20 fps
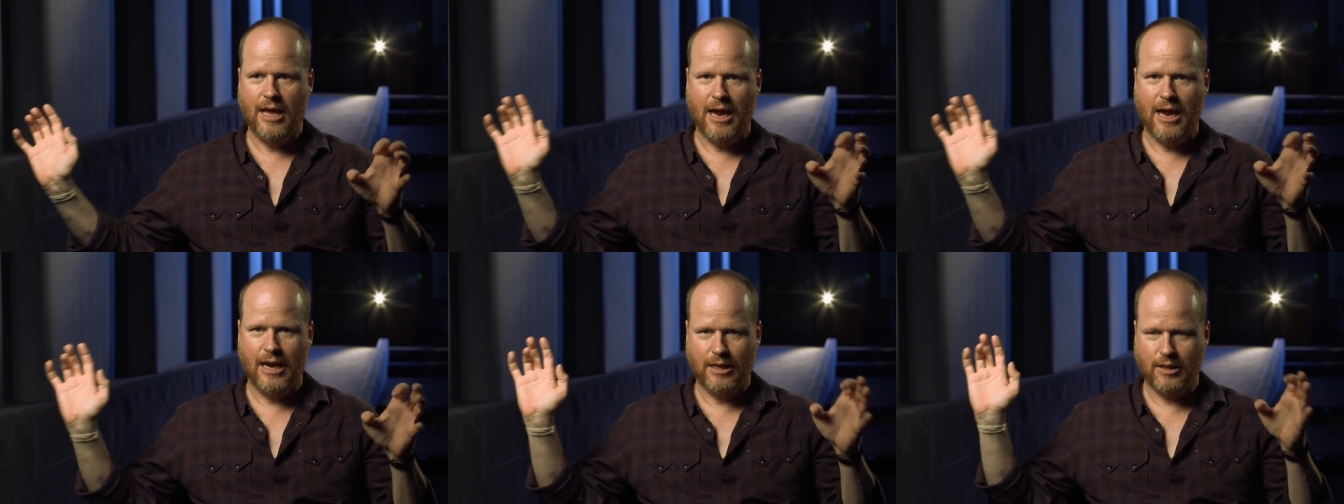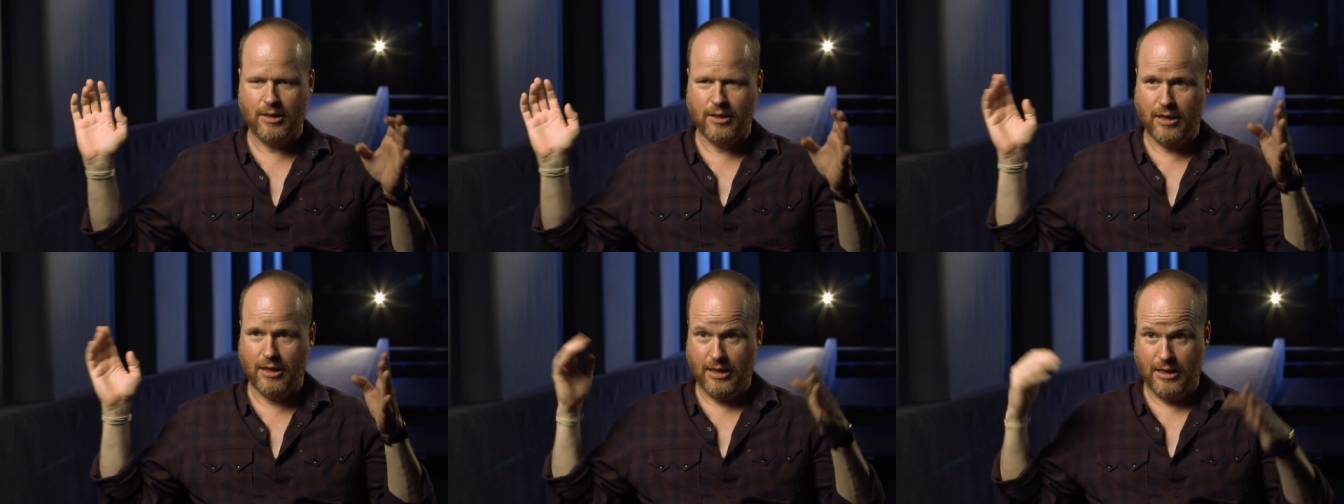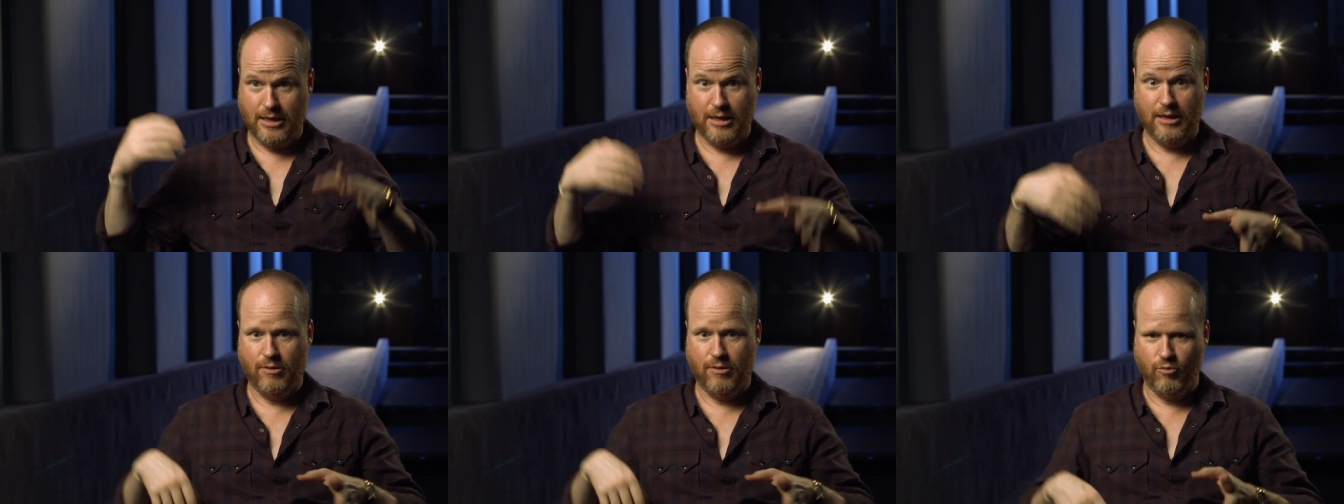And he's
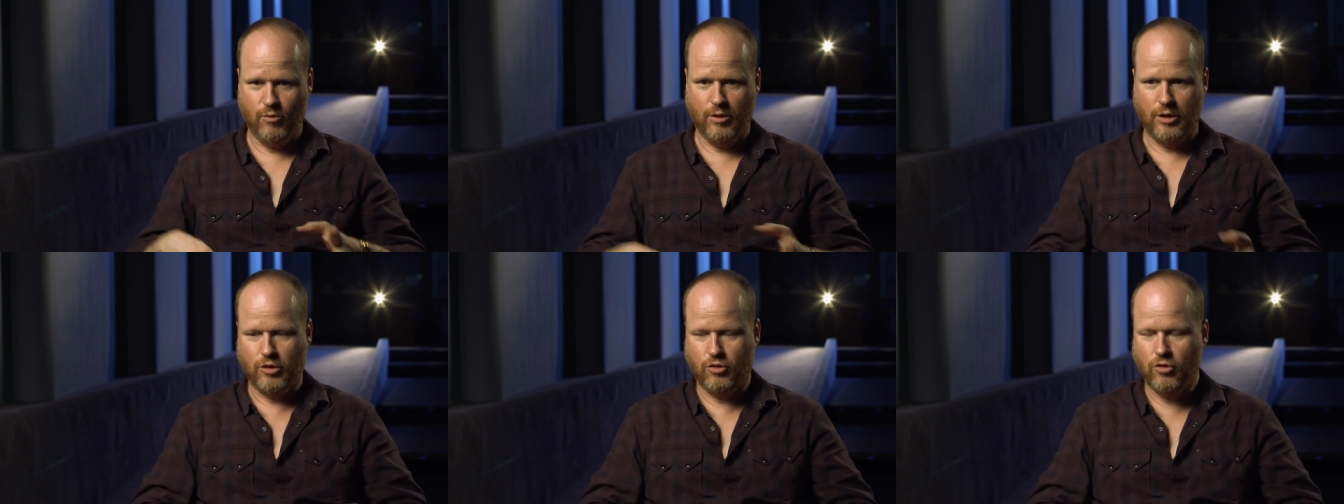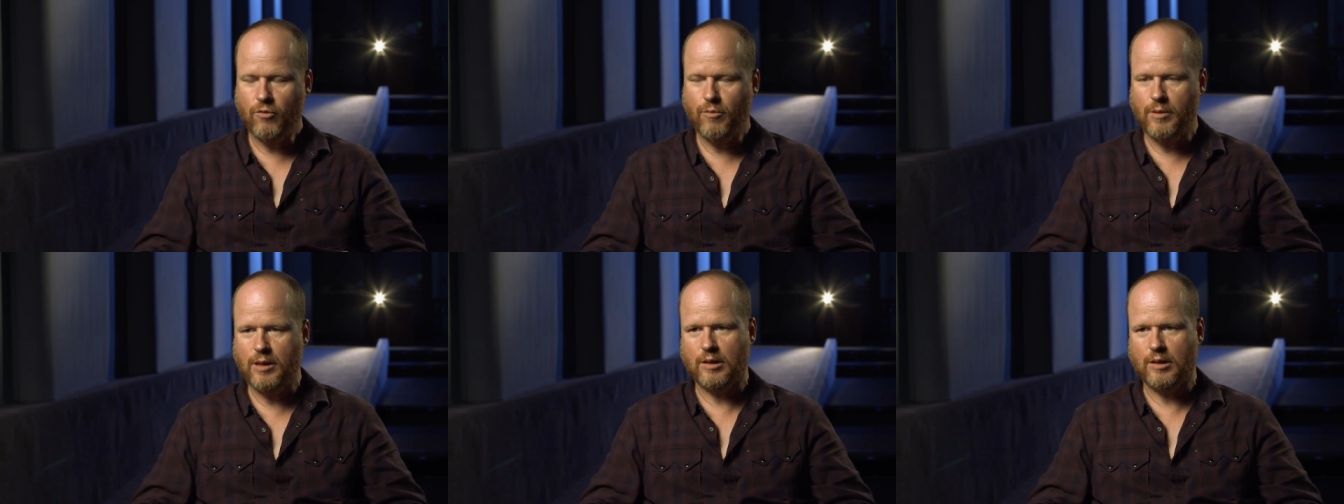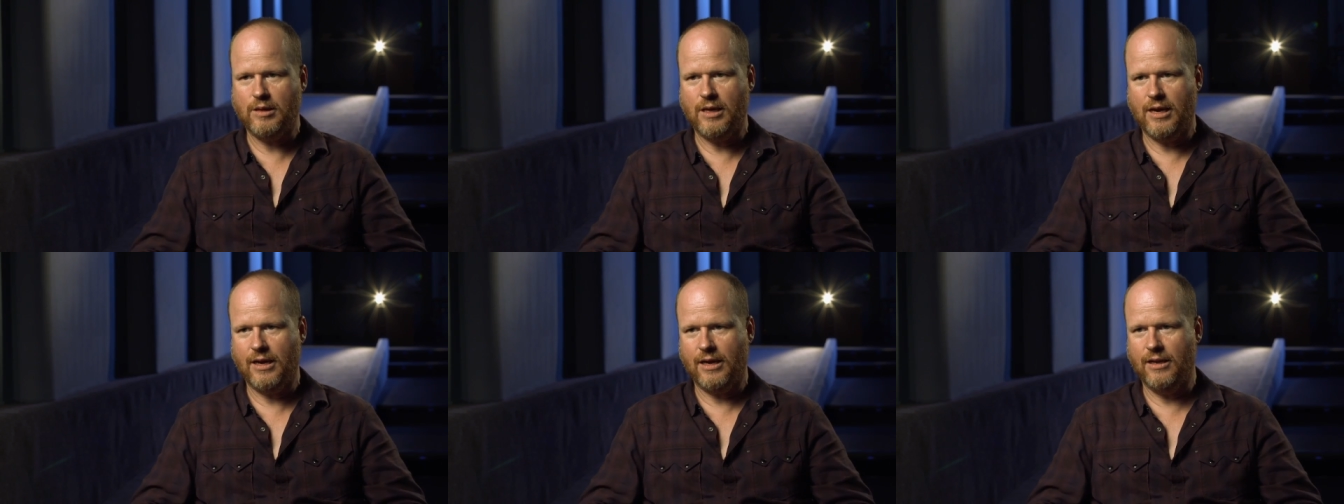like, and it really took me
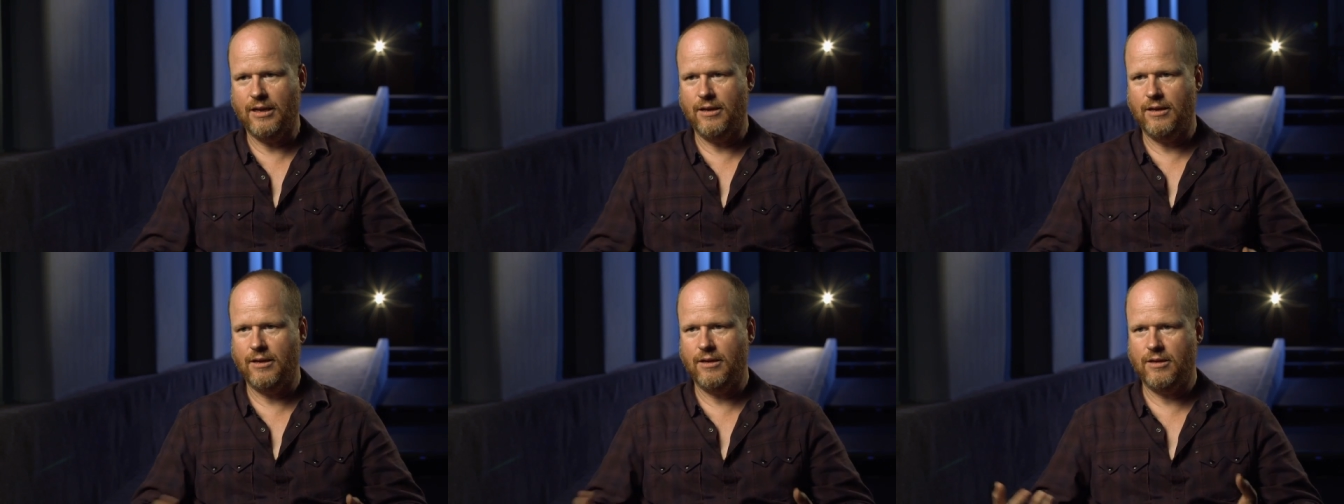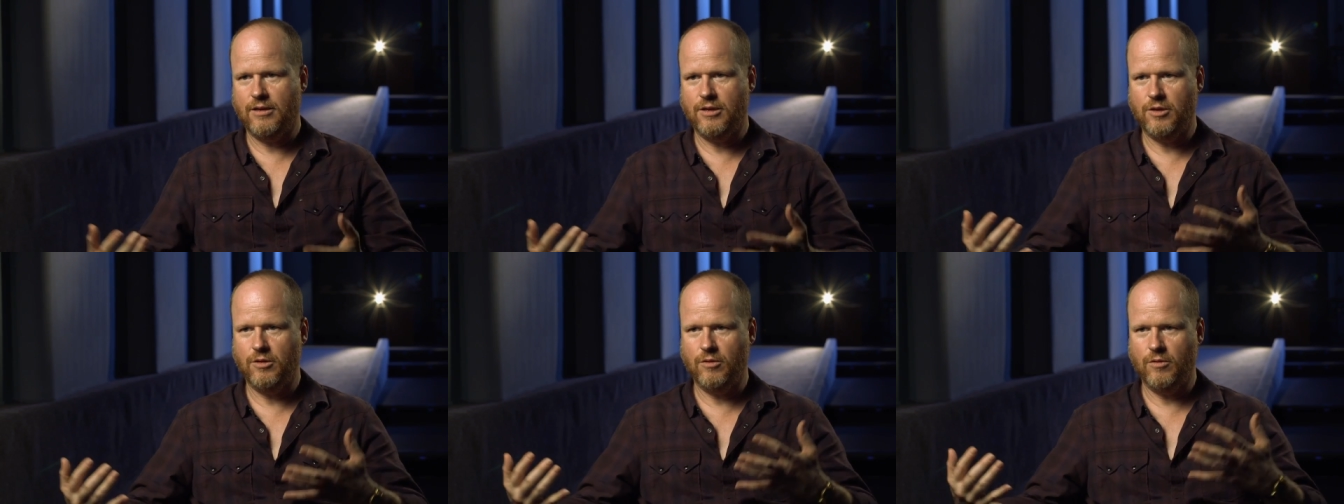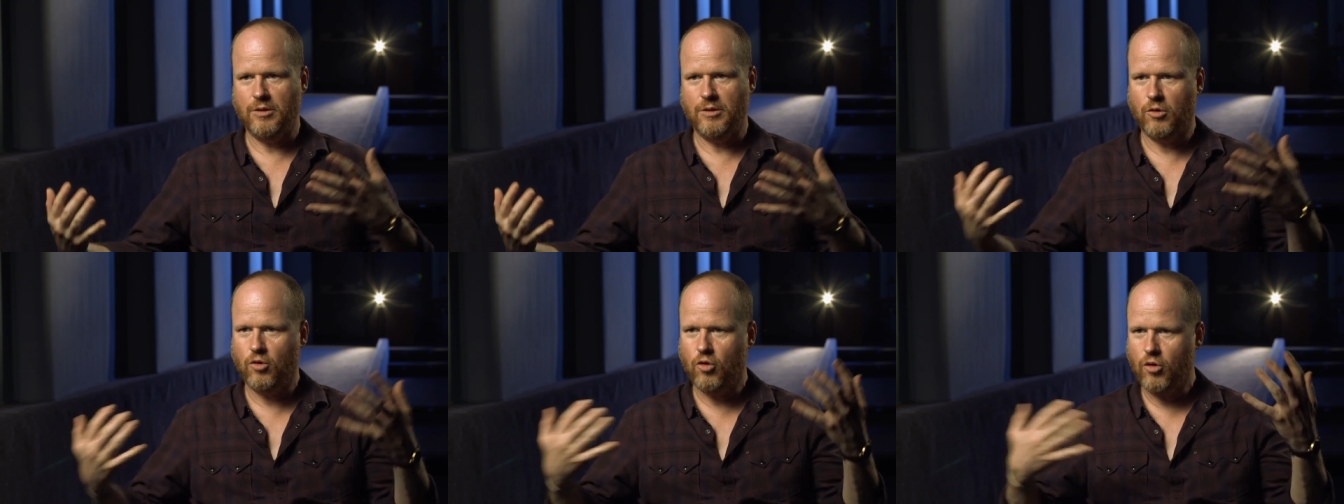a second
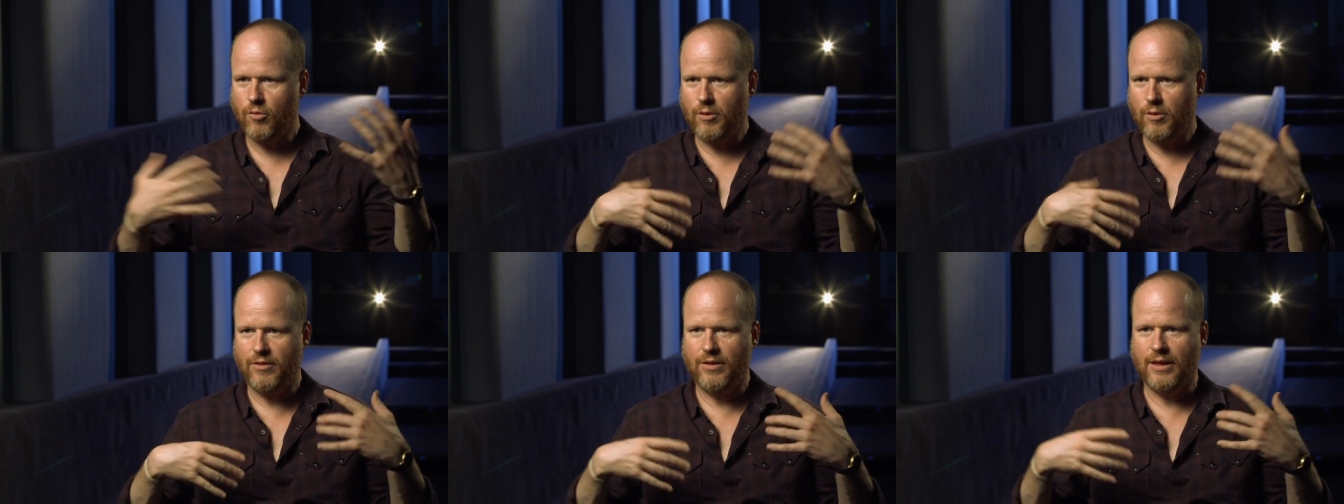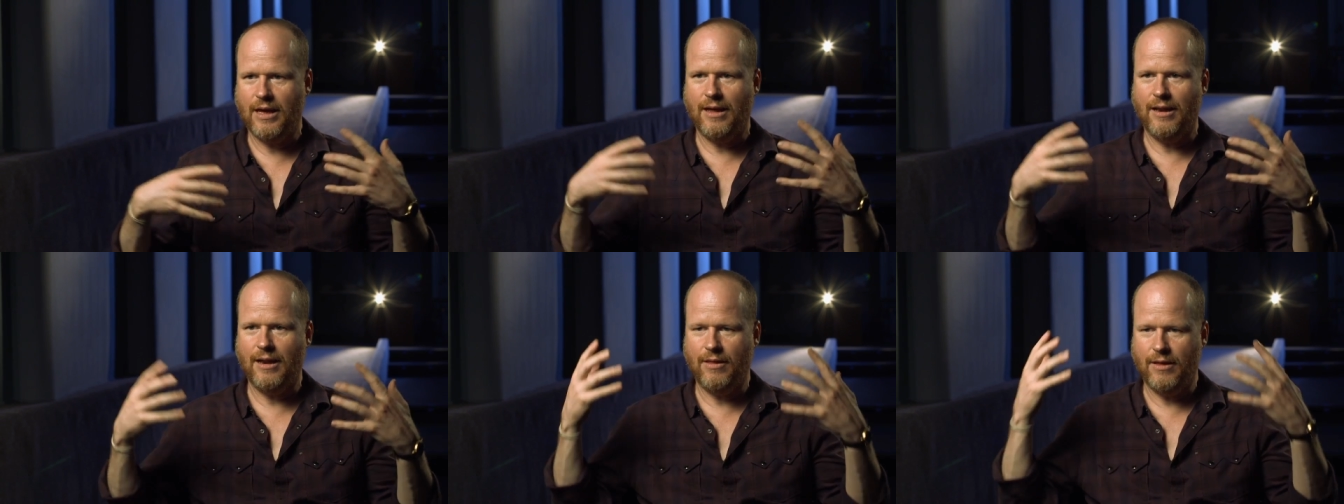to incorporate that,